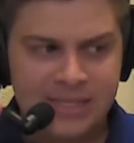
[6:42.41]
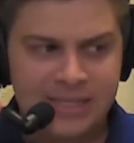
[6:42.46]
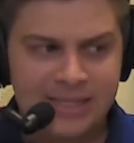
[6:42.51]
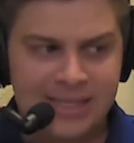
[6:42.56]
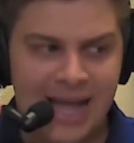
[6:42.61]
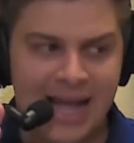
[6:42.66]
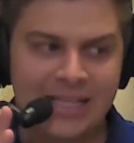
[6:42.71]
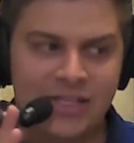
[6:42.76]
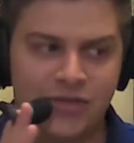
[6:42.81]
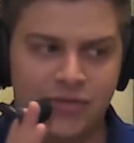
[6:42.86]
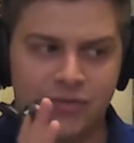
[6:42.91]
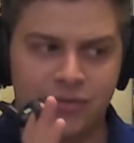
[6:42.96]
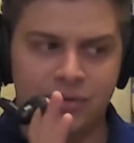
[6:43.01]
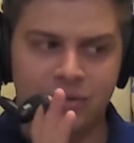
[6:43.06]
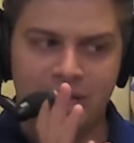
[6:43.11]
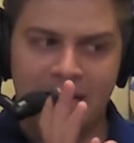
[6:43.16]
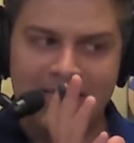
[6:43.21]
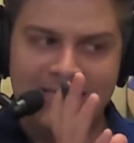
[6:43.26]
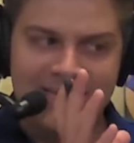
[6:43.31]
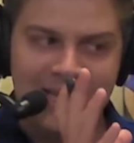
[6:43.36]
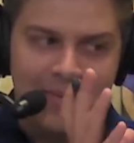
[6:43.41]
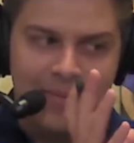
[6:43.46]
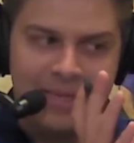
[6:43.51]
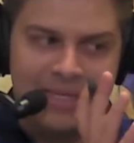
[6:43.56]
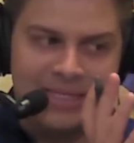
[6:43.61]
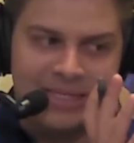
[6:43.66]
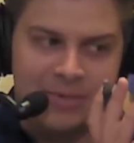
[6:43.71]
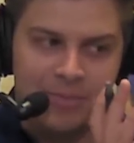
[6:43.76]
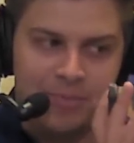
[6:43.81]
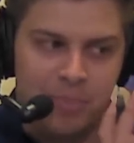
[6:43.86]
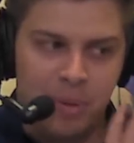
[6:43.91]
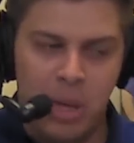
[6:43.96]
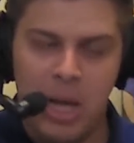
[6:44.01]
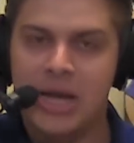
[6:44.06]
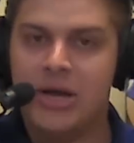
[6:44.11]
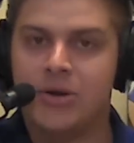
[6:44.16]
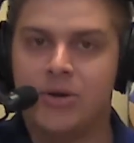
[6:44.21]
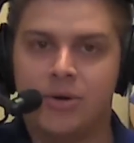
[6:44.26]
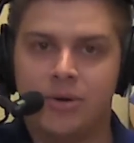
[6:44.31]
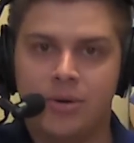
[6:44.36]
that's him as the
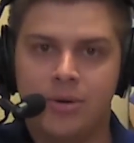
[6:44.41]
player.